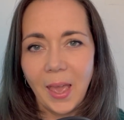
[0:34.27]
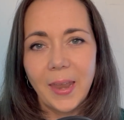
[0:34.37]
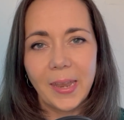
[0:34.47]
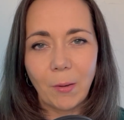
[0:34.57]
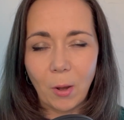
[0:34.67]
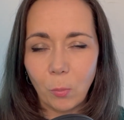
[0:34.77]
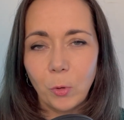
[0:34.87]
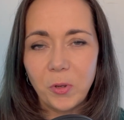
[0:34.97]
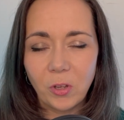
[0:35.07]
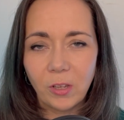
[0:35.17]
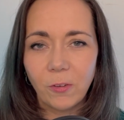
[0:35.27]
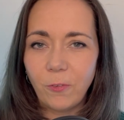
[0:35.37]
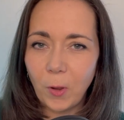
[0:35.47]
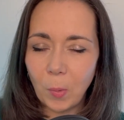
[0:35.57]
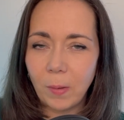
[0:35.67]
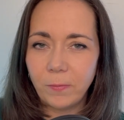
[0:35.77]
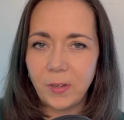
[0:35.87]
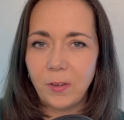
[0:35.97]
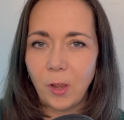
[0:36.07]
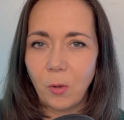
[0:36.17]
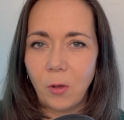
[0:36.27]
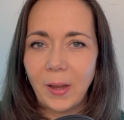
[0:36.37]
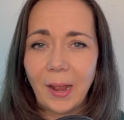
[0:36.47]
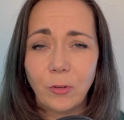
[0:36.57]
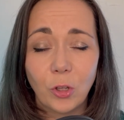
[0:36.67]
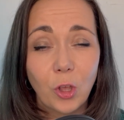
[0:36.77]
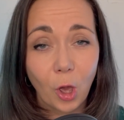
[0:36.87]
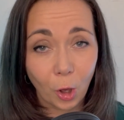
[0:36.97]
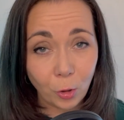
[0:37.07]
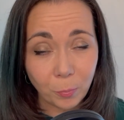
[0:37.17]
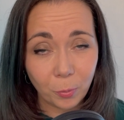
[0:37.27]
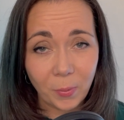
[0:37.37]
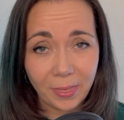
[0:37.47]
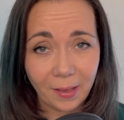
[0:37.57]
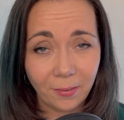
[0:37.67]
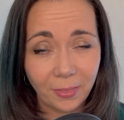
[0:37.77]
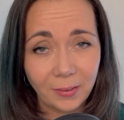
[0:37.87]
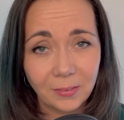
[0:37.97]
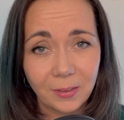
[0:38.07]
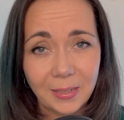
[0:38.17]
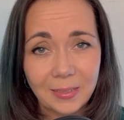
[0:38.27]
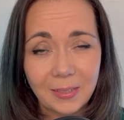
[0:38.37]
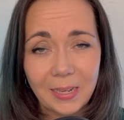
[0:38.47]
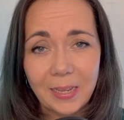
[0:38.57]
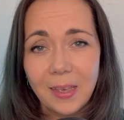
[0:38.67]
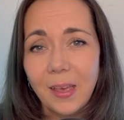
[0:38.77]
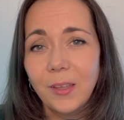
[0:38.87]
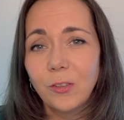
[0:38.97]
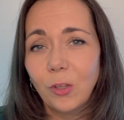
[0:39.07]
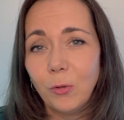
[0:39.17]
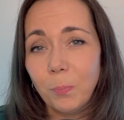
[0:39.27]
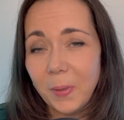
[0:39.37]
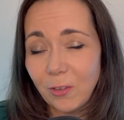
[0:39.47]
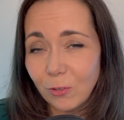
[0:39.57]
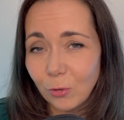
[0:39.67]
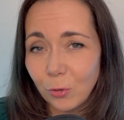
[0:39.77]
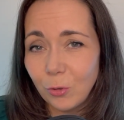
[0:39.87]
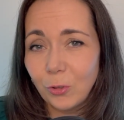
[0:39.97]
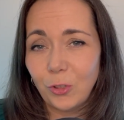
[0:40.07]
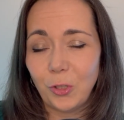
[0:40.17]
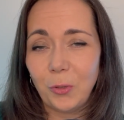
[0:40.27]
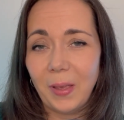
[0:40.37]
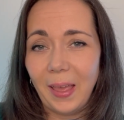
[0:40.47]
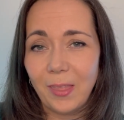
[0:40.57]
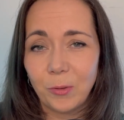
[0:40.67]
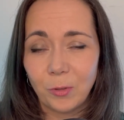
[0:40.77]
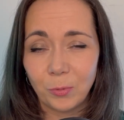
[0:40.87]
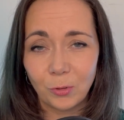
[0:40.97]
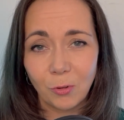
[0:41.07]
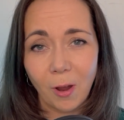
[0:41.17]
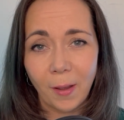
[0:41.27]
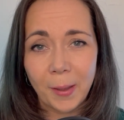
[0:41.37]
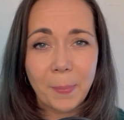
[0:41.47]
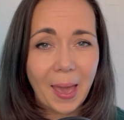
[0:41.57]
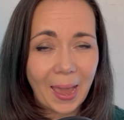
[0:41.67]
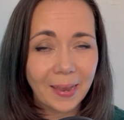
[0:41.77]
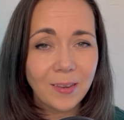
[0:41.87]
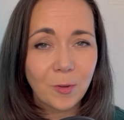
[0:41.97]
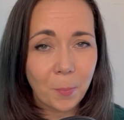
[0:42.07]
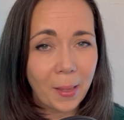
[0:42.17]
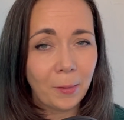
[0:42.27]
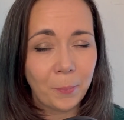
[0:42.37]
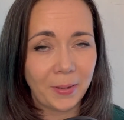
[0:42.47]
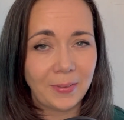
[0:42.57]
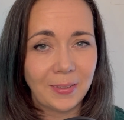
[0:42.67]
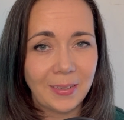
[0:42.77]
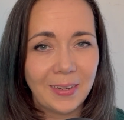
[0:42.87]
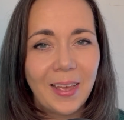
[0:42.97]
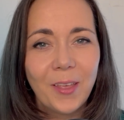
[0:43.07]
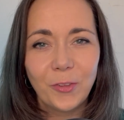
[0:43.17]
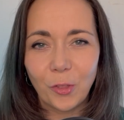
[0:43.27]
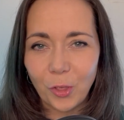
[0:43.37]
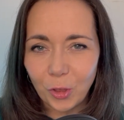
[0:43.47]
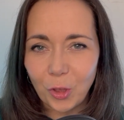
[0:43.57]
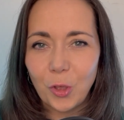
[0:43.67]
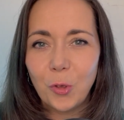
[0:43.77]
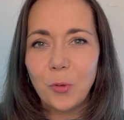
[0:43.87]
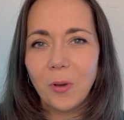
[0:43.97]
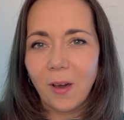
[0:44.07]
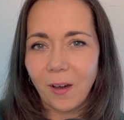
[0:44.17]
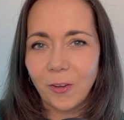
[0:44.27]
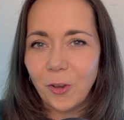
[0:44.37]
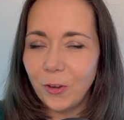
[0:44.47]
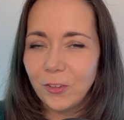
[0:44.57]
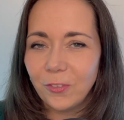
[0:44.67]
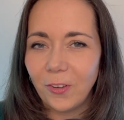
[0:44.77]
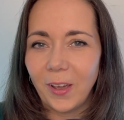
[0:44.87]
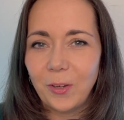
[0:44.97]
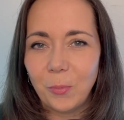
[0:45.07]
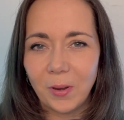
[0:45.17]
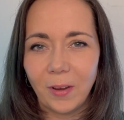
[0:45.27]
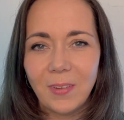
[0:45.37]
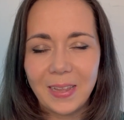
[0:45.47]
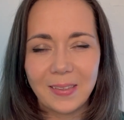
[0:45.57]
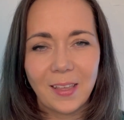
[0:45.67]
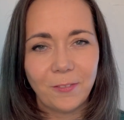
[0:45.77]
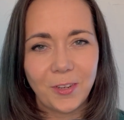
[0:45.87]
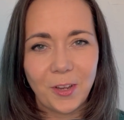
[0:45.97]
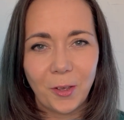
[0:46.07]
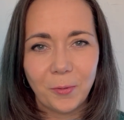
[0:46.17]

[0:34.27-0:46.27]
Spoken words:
Now, I will be doing a follow-up video on how to cope with health anxiety, so be sure to hit the subscribe and bell button so that you are notified when I release that video.